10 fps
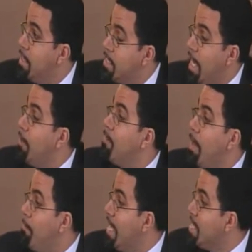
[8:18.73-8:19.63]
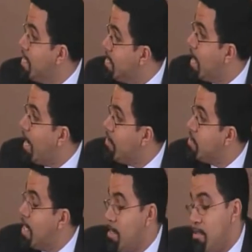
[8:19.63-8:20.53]
to help them meet these higher
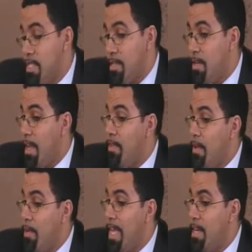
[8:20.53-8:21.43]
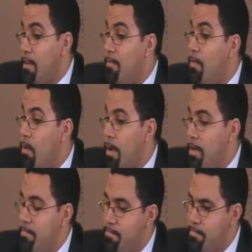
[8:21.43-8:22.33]
standards. I do not think we can afford,